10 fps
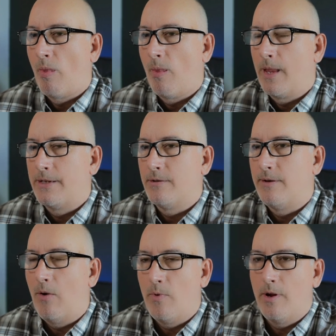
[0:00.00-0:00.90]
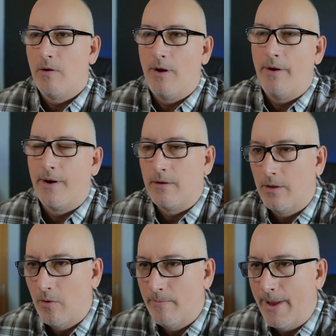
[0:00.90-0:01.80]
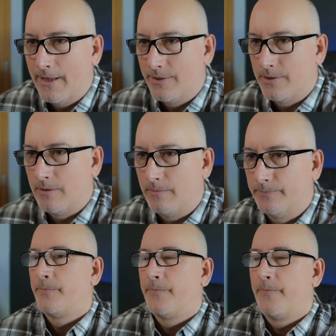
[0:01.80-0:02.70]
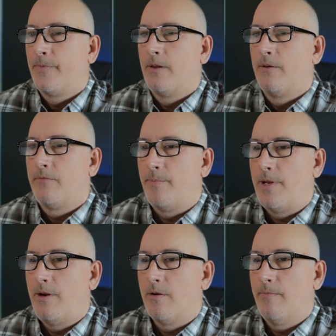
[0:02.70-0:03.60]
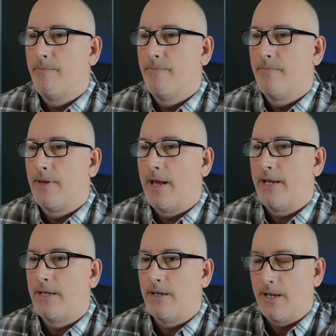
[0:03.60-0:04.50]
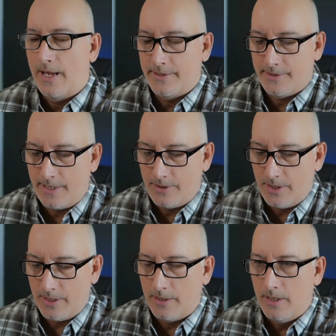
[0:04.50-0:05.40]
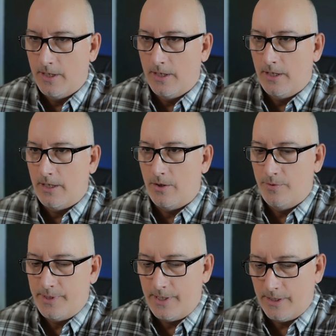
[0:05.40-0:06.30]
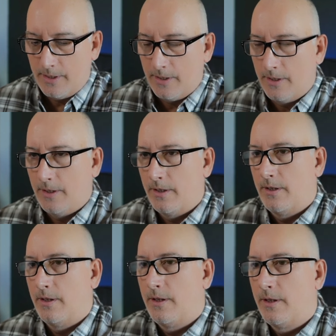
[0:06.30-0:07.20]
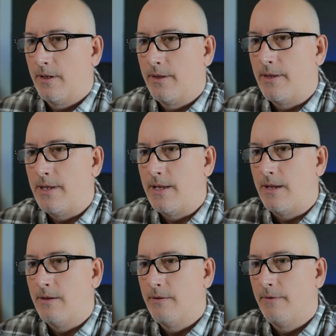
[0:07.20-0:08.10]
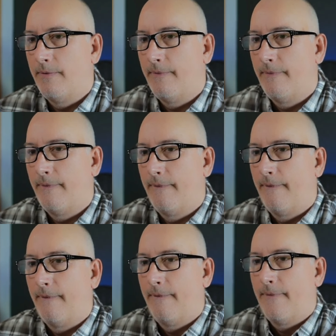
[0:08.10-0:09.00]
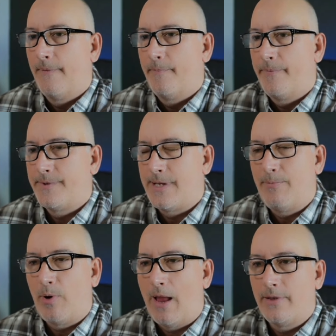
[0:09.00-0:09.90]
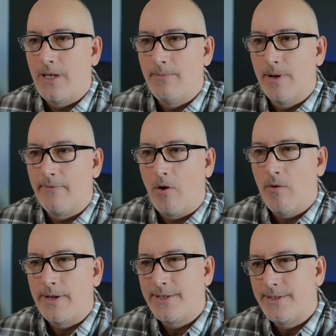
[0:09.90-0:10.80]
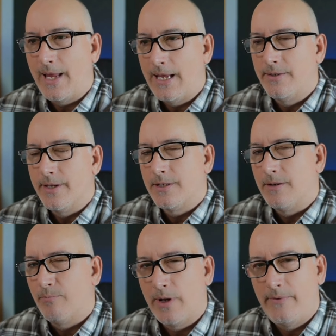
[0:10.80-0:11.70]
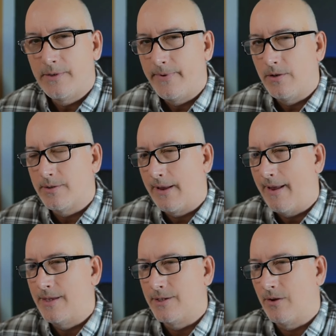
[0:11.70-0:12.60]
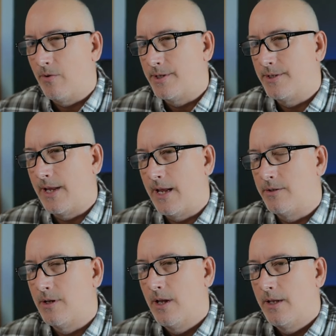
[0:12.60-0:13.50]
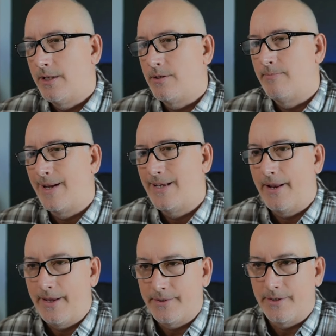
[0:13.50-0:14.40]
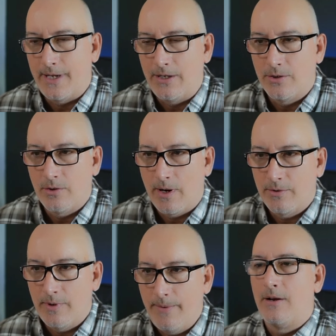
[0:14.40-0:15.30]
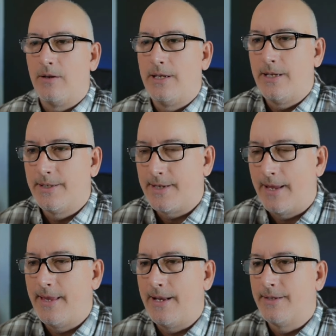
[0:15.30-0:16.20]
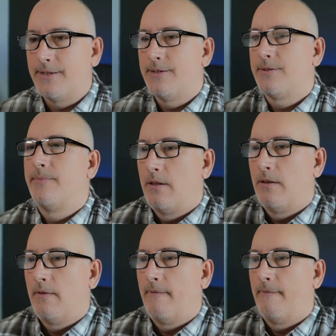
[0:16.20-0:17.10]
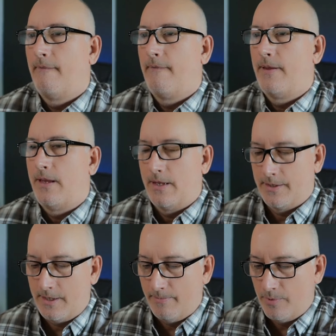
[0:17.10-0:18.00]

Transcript: And so now we are on our load balancer. From here, I can SSH in using the same private key, but I've already staged this. In previous videos, I had this already staged. It's in my .ssh directory inside that instance. And it's the Ubuntu